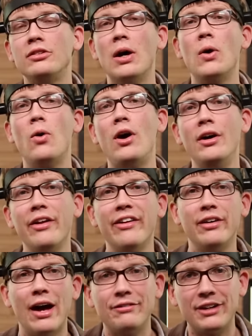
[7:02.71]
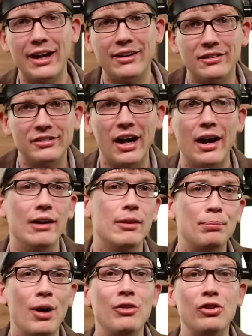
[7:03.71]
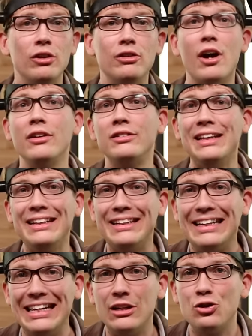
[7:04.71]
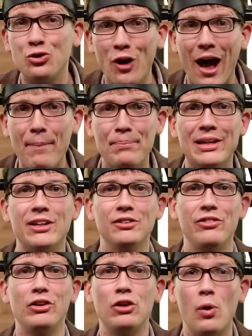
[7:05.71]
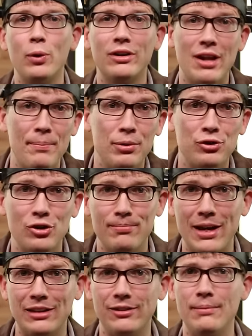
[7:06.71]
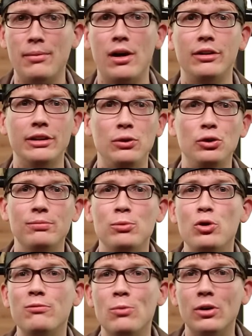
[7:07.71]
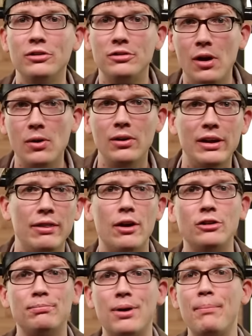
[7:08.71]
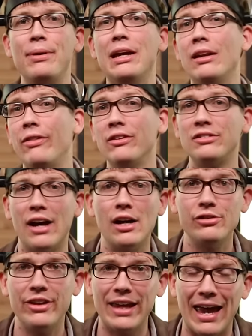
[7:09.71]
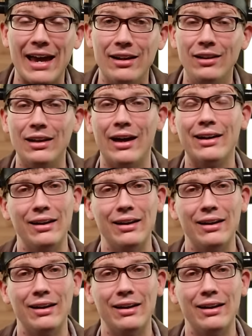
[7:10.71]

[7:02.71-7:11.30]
So on to the left-hand side, the pressure does indeed drop because the lower temperature makes the molecules move more slowly, thus bumping into the sides of the can a lot